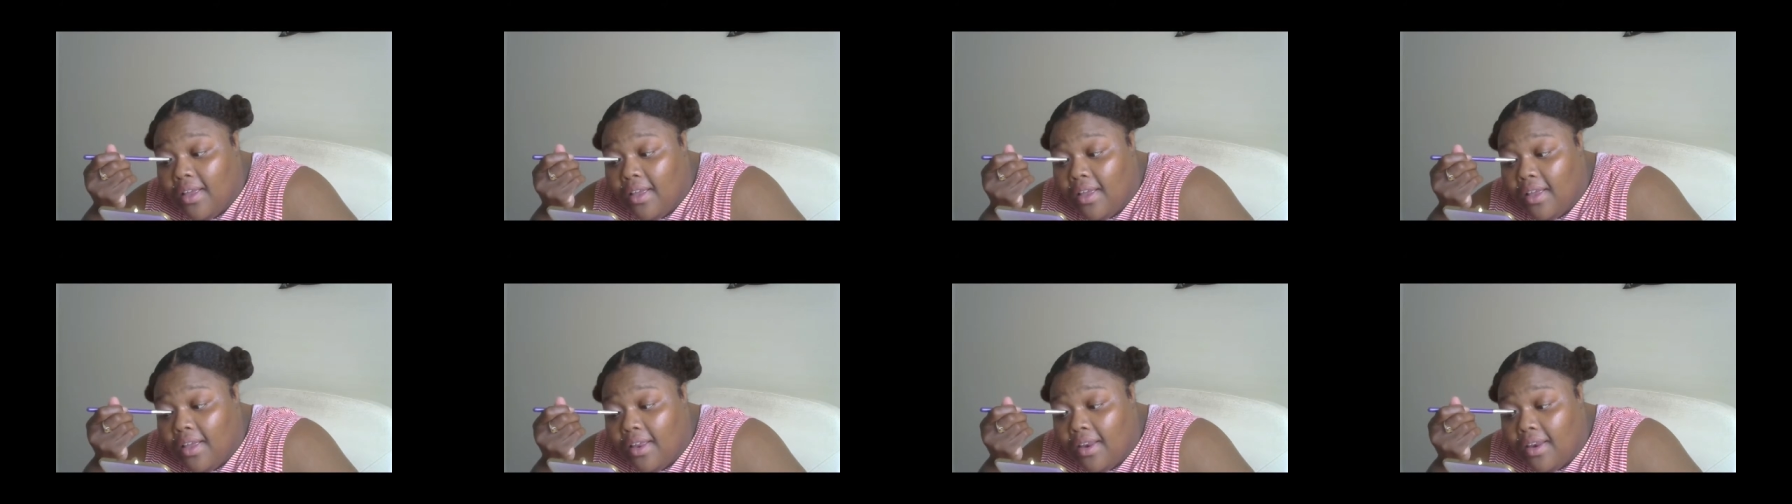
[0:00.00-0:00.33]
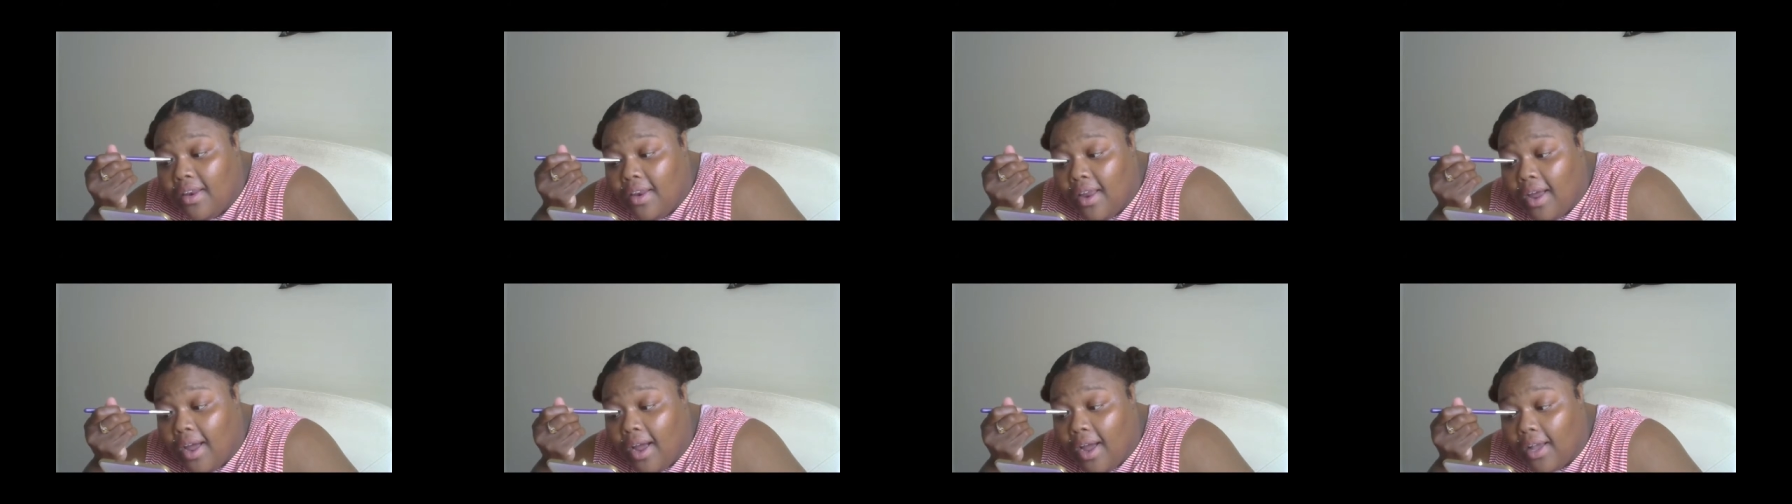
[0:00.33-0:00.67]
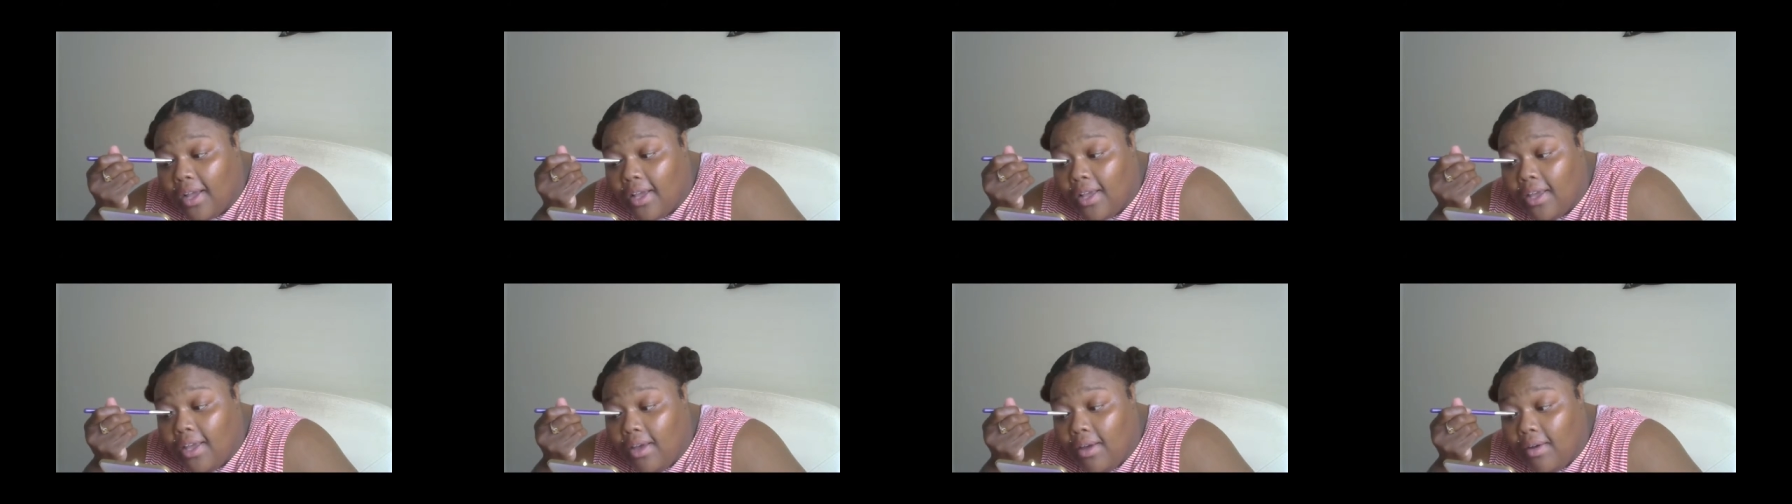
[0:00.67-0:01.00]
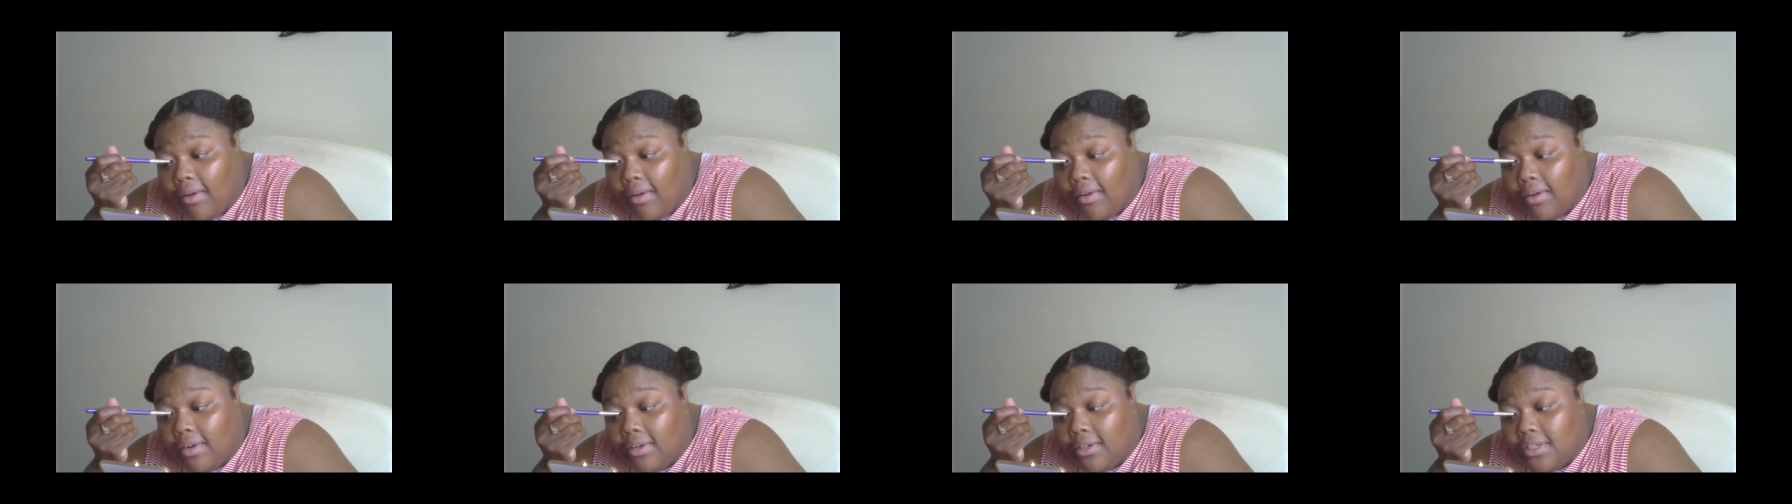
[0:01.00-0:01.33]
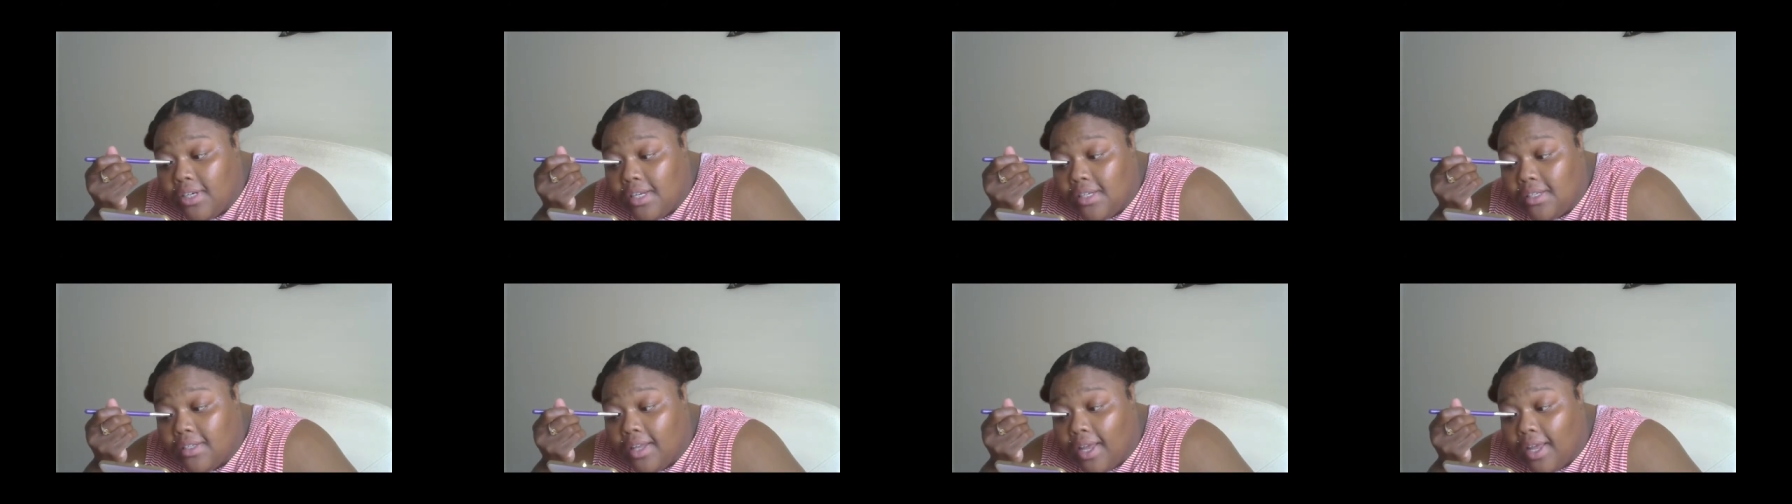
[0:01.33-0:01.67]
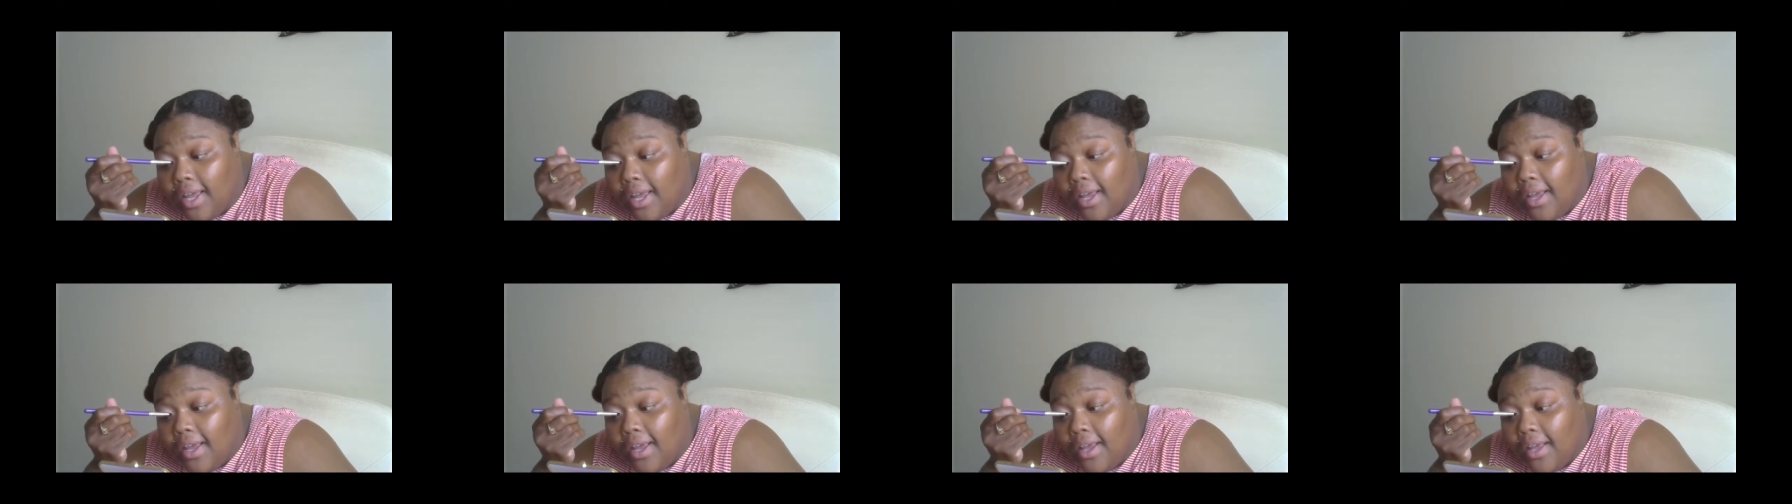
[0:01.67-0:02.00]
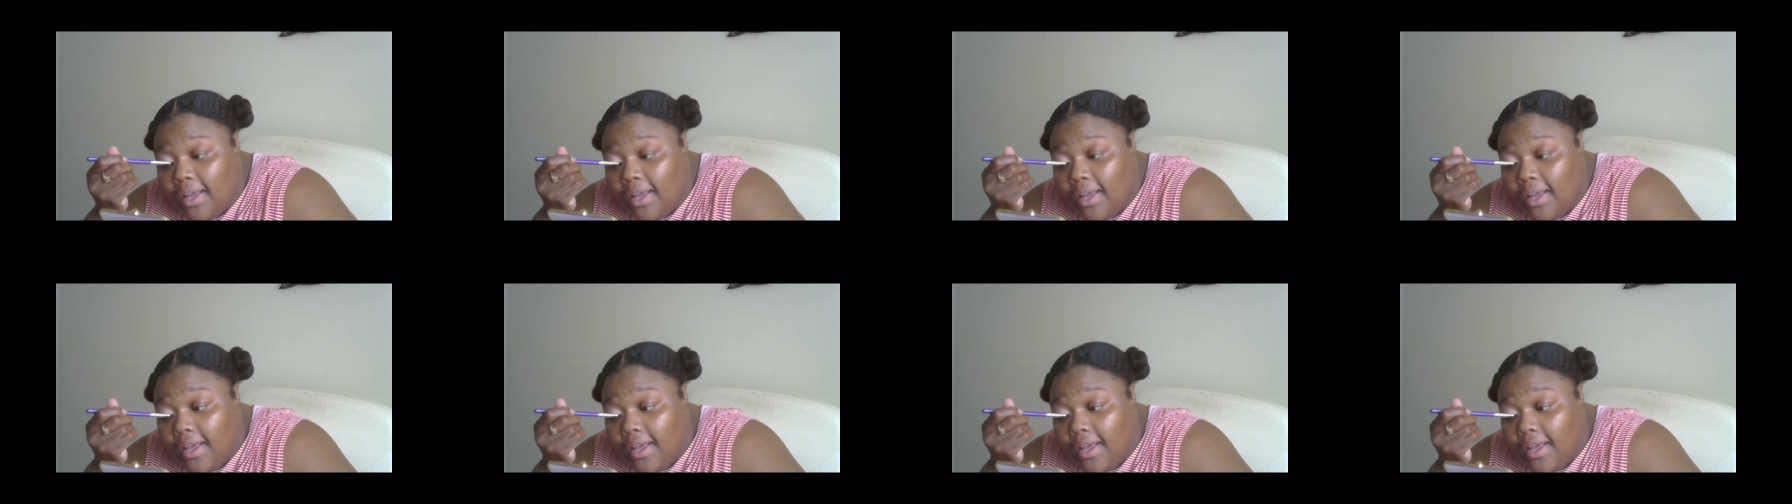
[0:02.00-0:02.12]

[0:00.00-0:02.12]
not cute just like